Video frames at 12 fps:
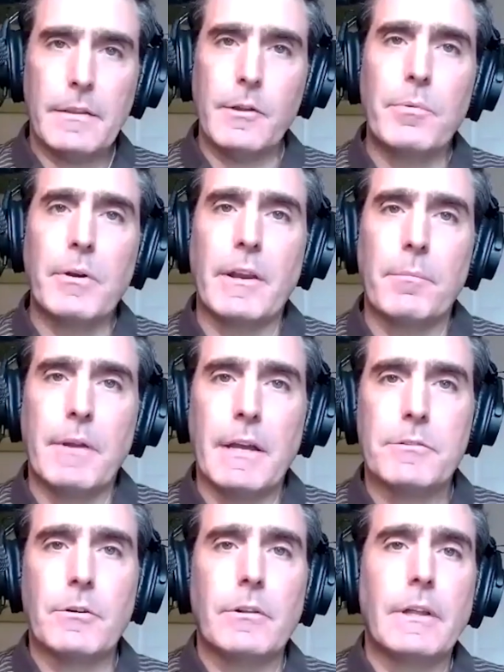that you brought up
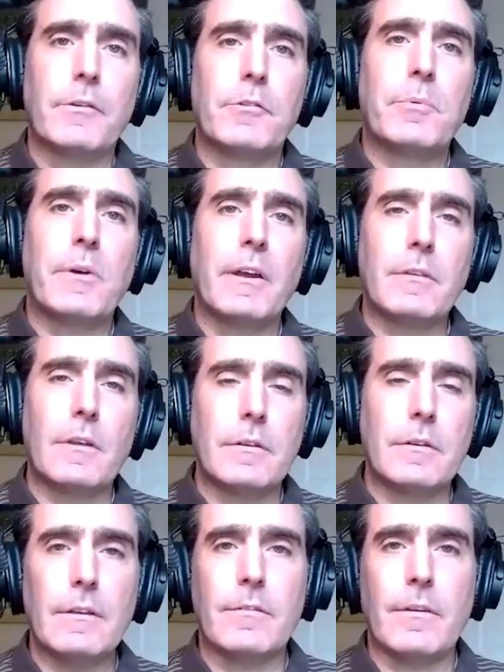natural language
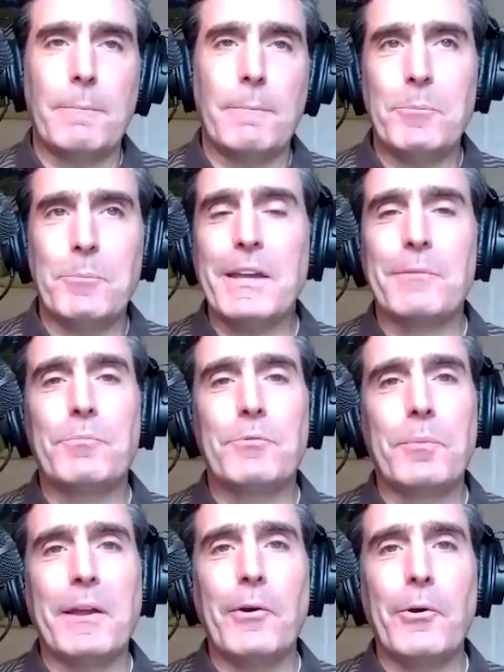processing, because we could
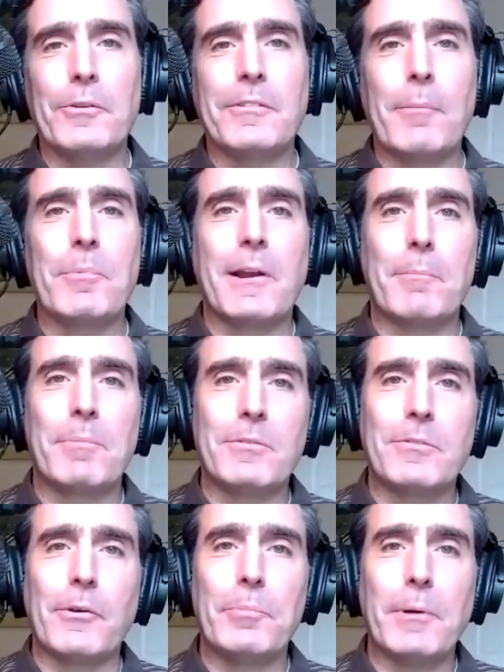spend a whole separate
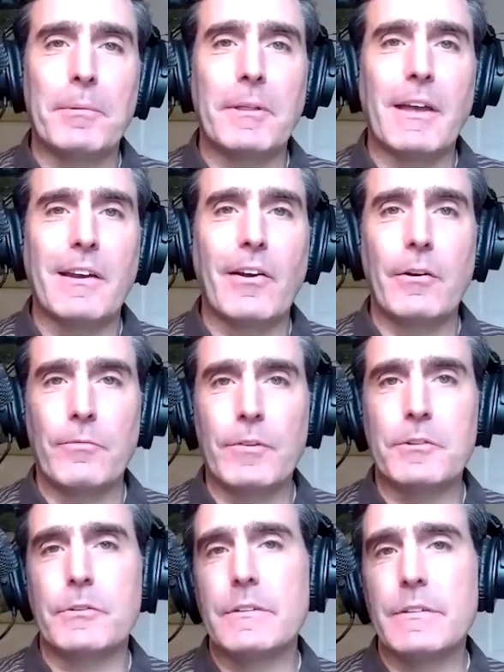episode probably on
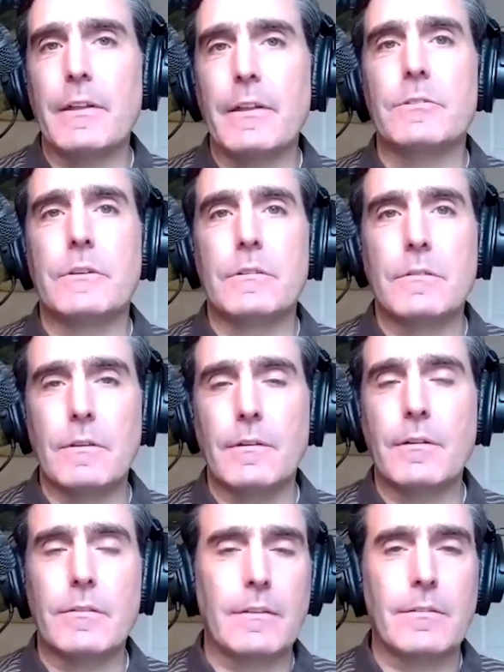artificial intelligence, and
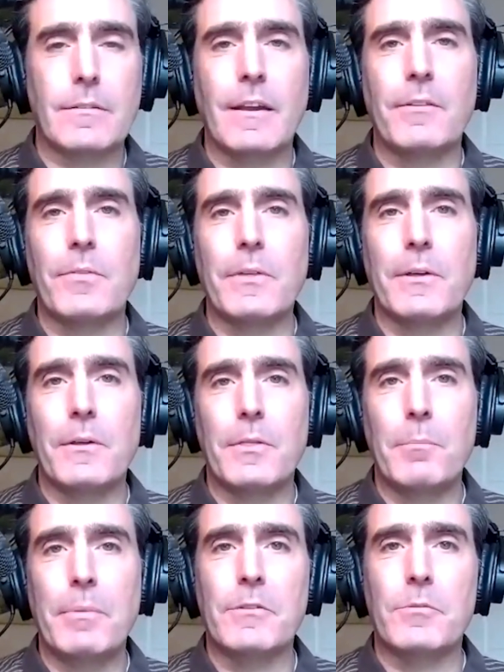because that's kind of the
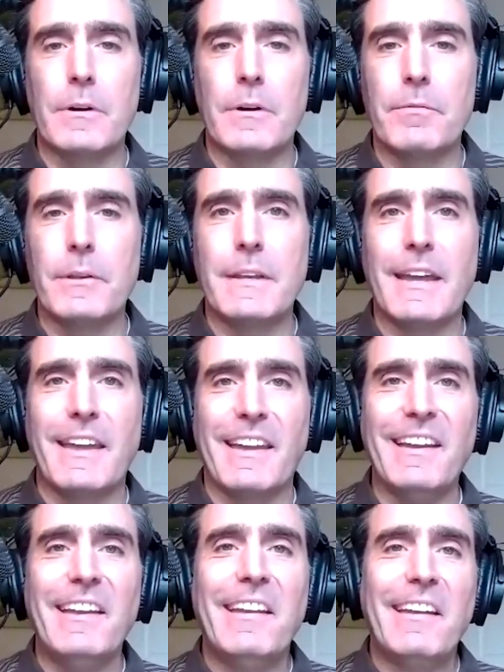buzzword of the day.